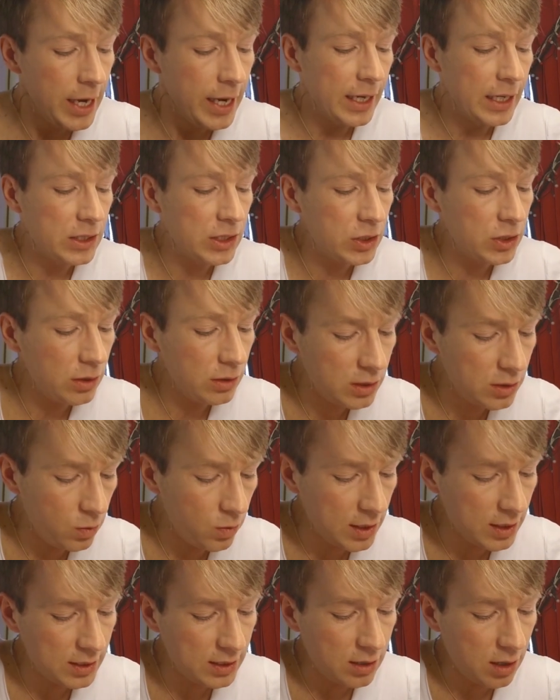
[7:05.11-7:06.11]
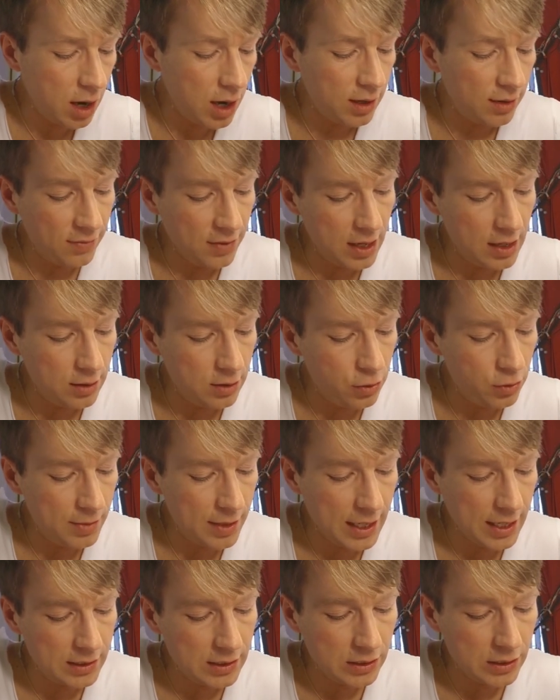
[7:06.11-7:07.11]
He stood to one side of the
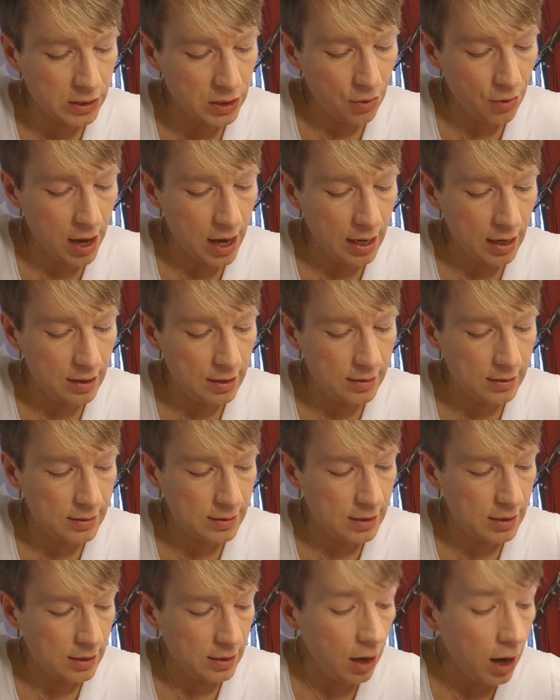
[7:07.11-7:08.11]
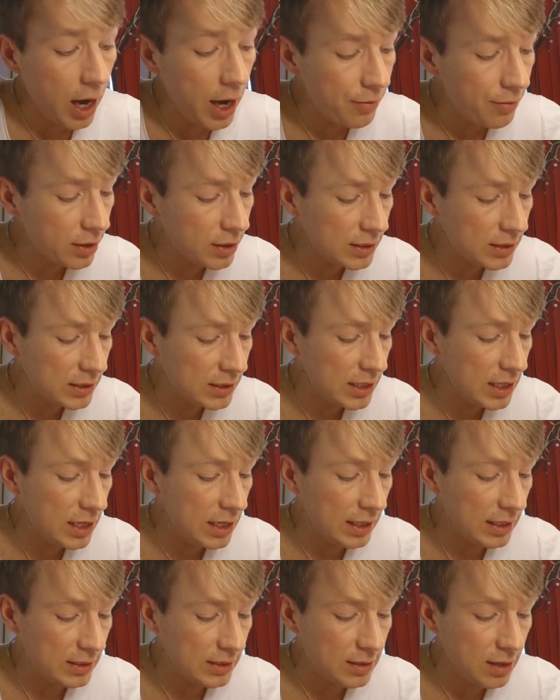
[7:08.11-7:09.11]
illuminated screen. Lyra could
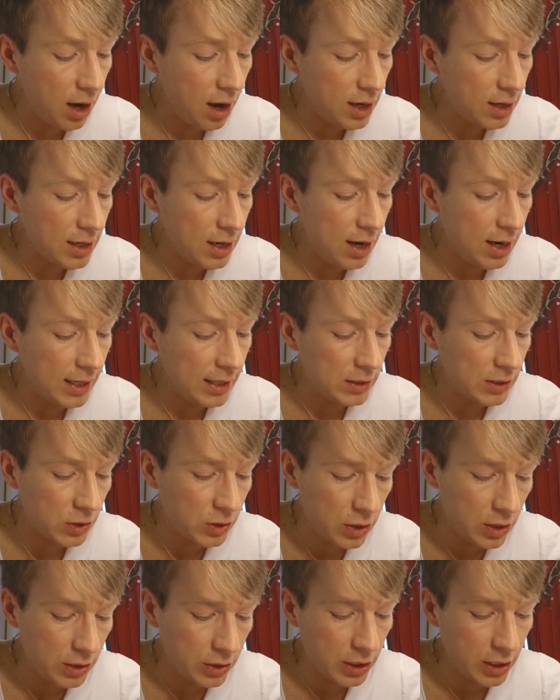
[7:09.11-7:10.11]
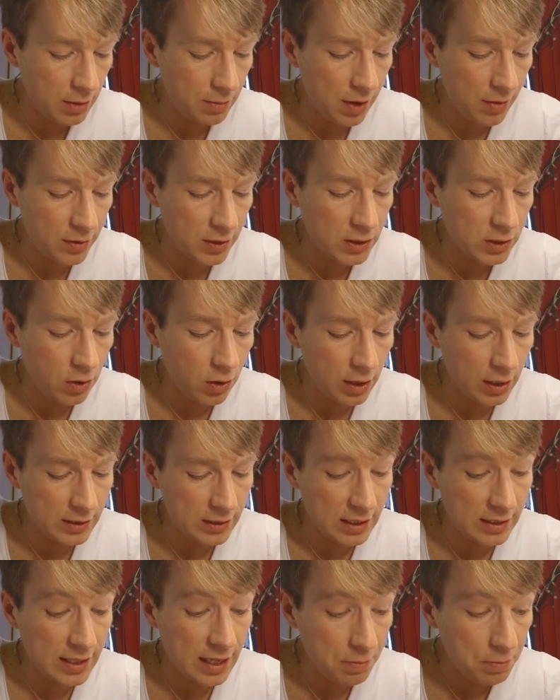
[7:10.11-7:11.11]
see his dark eyes searching among the
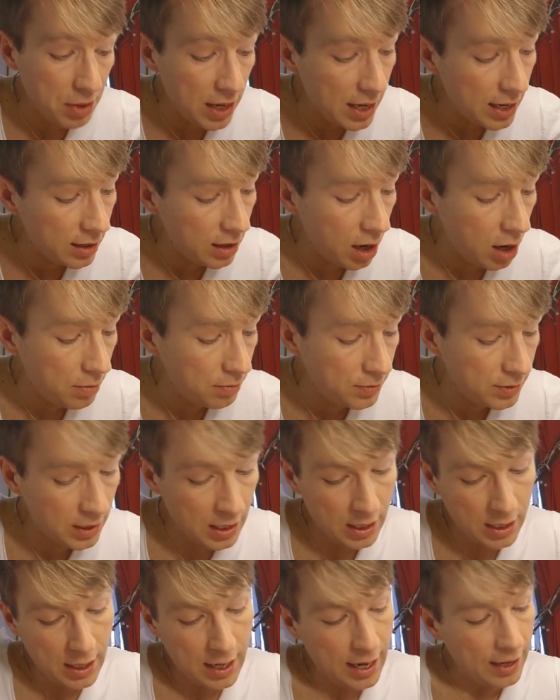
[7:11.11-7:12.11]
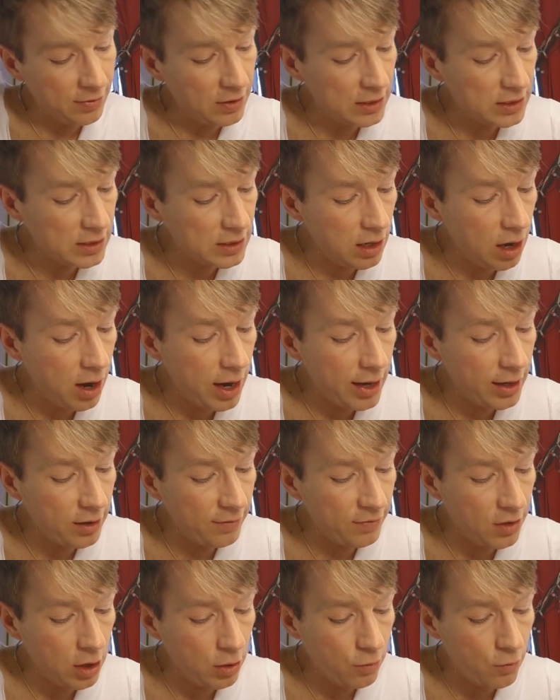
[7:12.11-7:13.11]
scholars as they peered up at the slide
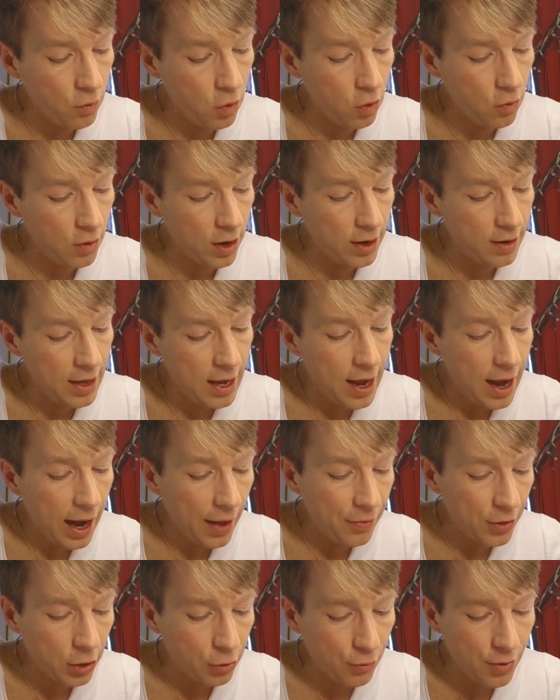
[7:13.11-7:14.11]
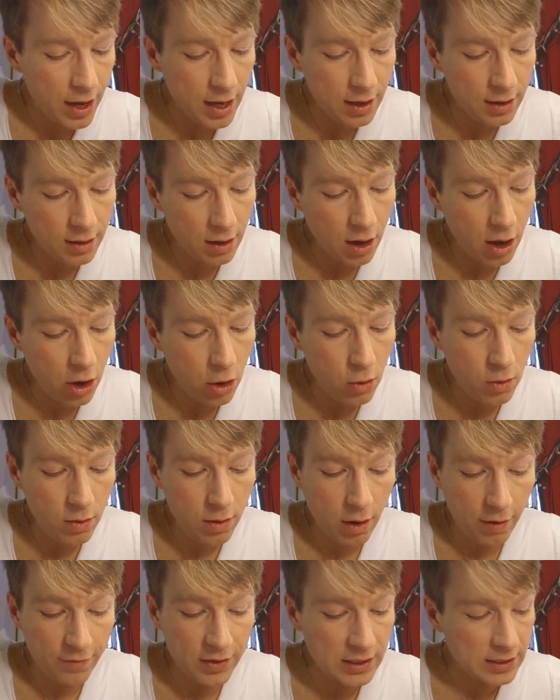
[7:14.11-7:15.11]
of the aurora and the green
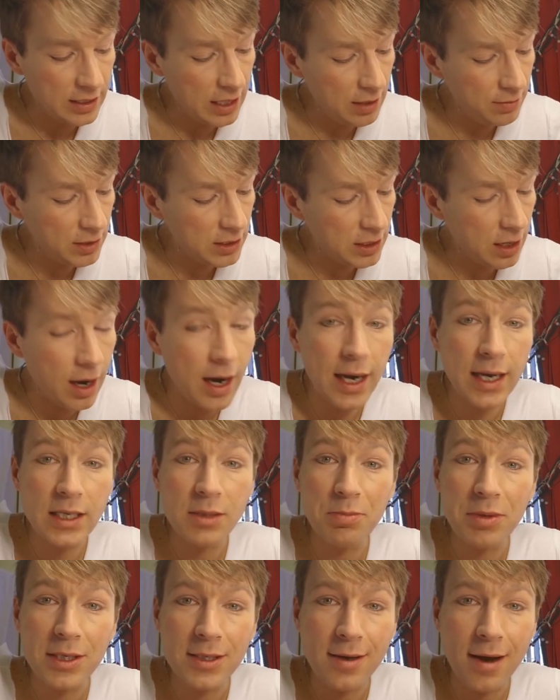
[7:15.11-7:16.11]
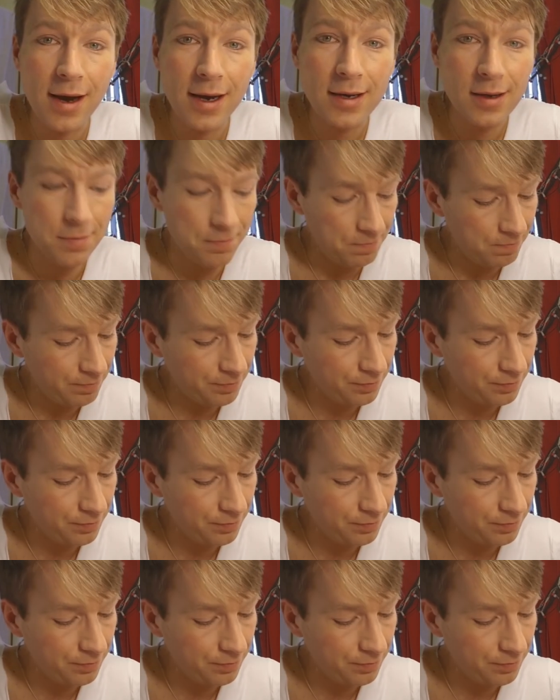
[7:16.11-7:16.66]
glow of his demon's eyes beside him.